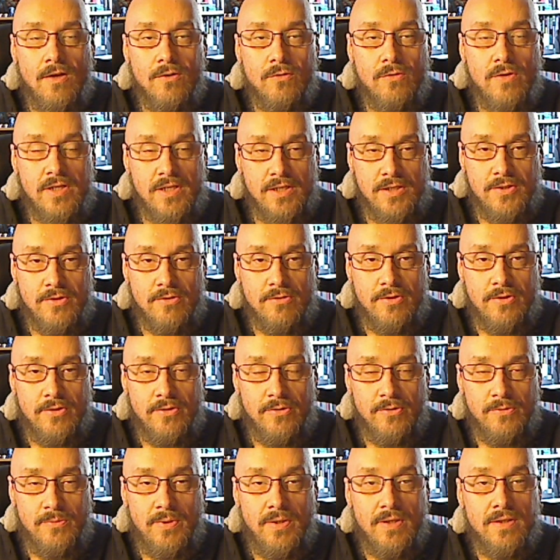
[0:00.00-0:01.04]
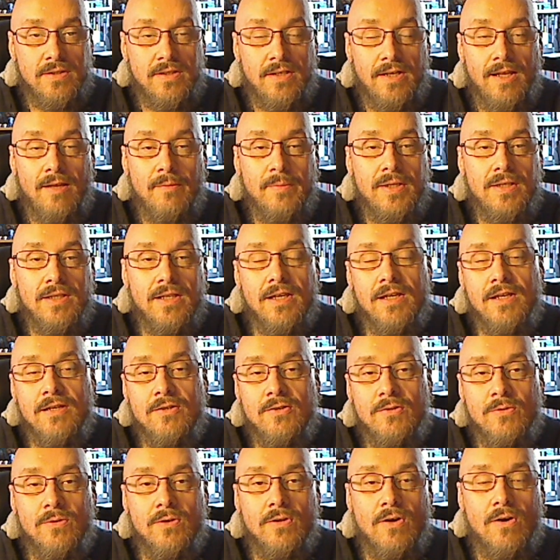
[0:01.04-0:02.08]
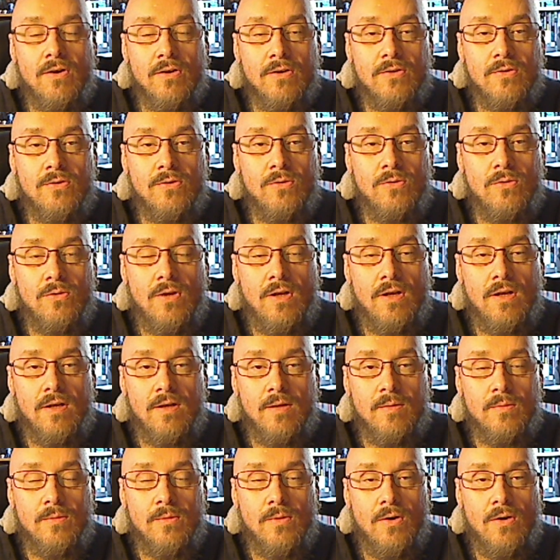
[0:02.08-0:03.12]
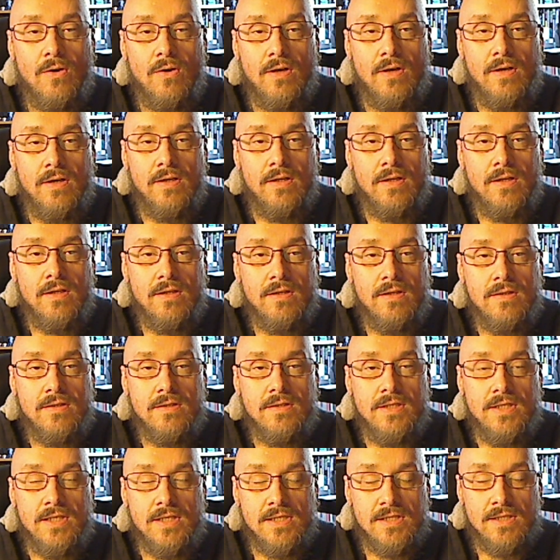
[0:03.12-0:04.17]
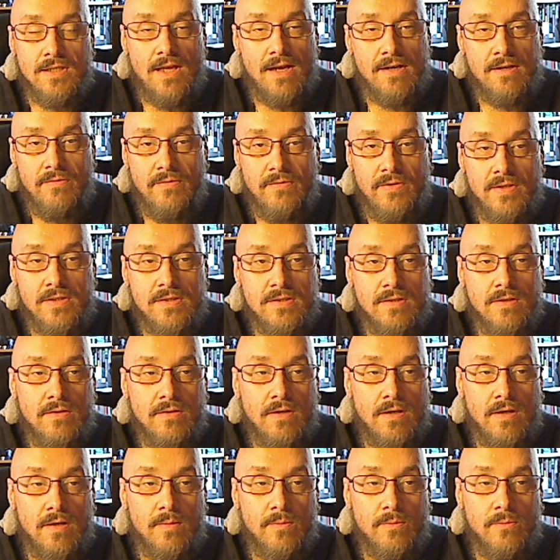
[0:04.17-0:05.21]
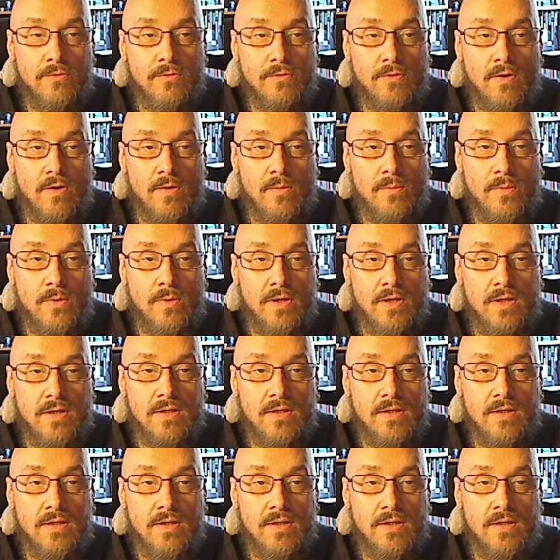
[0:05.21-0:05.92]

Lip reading: Greetings, YouTube. Today I'll be linking to an article on the Slacktivist from